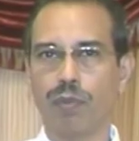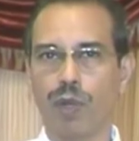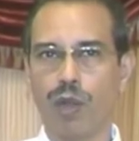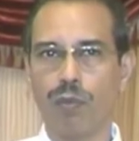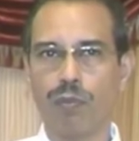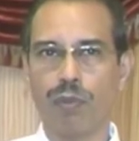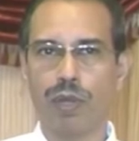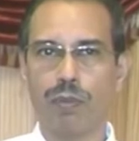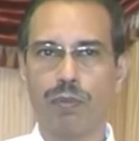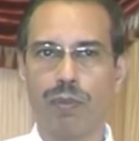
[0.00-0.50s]

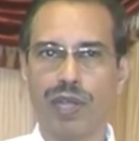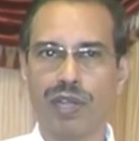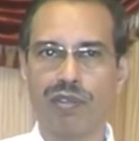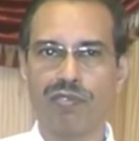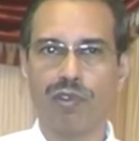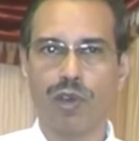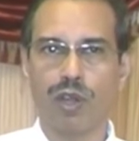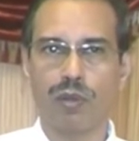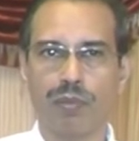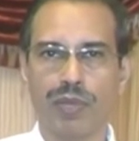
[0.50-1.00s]
proper blood
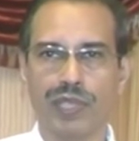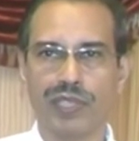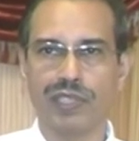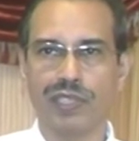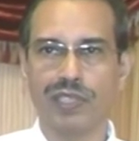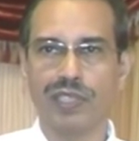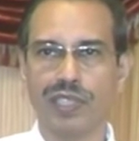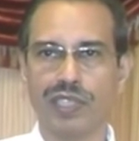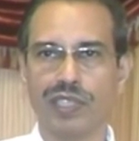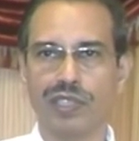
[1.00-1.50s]

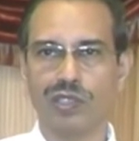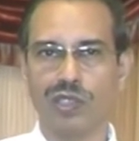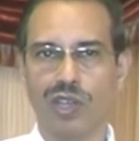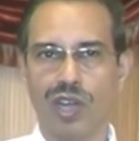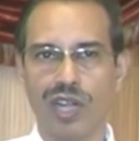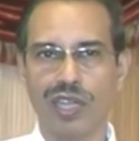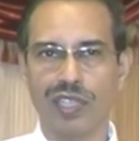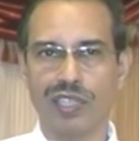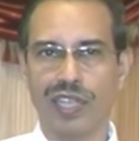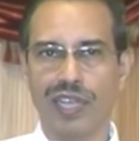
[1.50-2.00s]
formation is
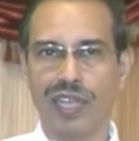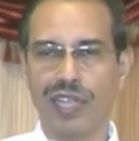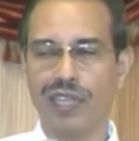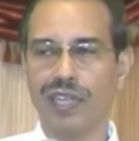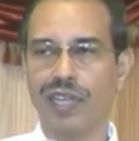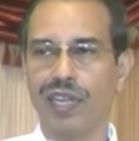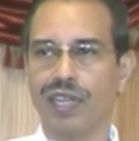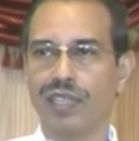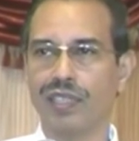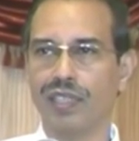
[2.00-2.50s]
not there
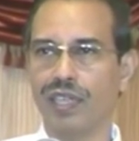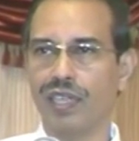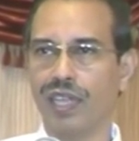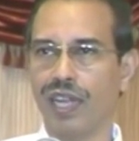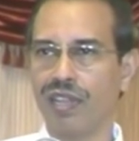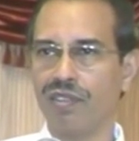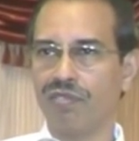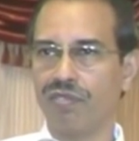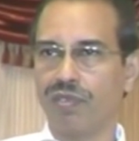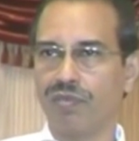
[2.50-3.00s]
and the
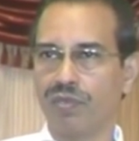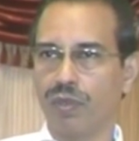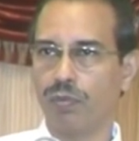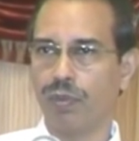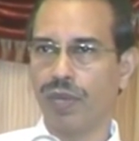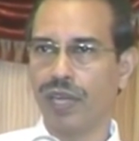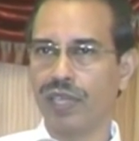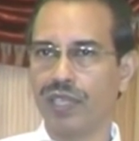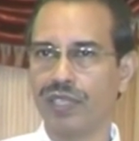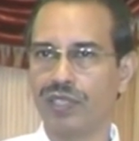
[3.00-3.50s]
life of the
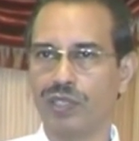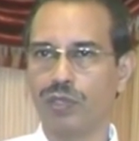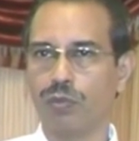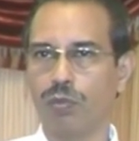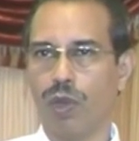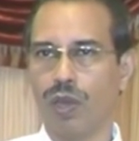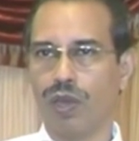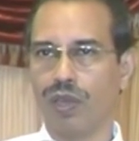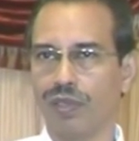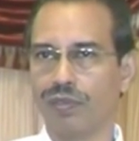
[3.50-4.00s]
blood is
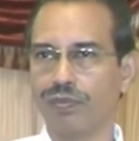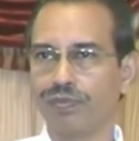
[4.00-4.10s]
small.